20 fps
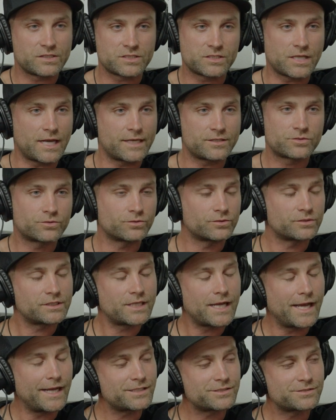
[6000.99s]
the slide school,
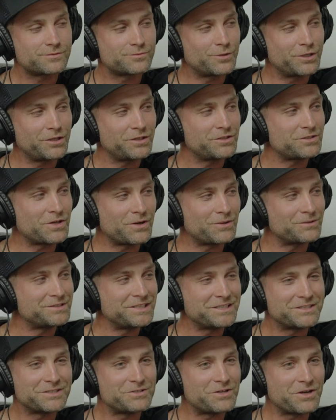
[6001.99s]
the guys really don't
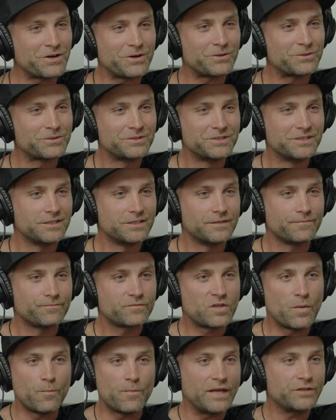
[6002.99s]
need to know
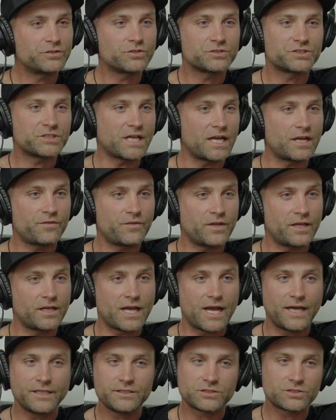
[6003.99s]
the mental side of
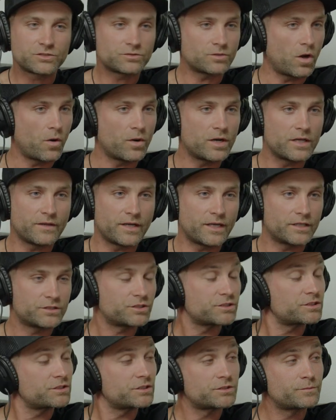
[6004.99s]
thing. I just throw it in there
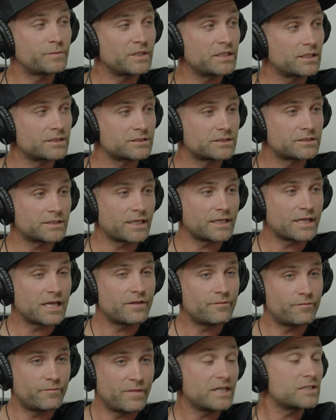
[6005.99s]
because it's like,
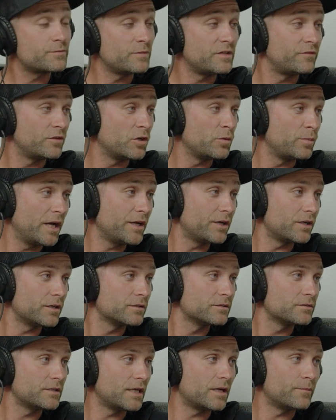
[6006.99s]
it makes me feel
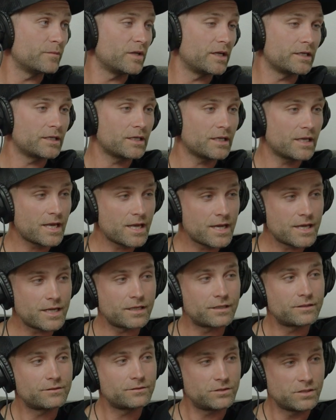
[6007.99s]
better that I'm like,
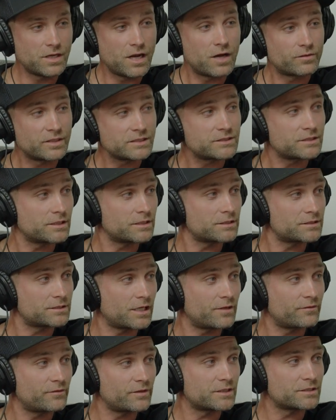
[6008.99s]
hey, you know how risky this
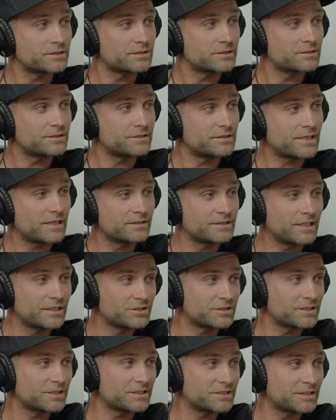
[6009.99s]
stuff is and how
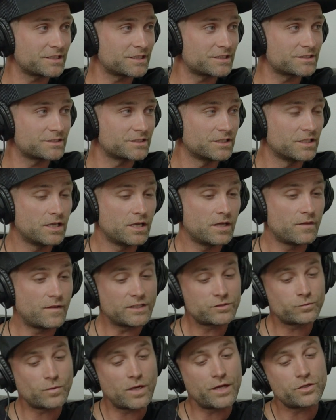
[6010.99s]
dangerous this is.
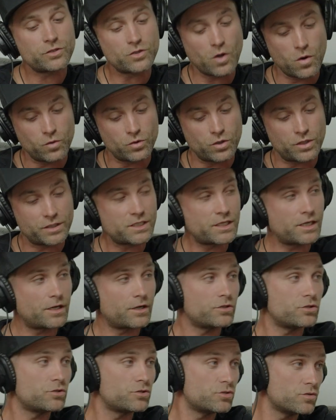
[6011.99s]
That's why you don't look
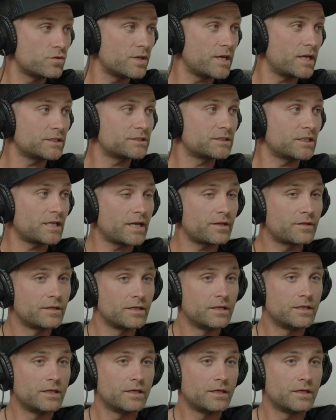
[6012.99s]
here and you do this. And I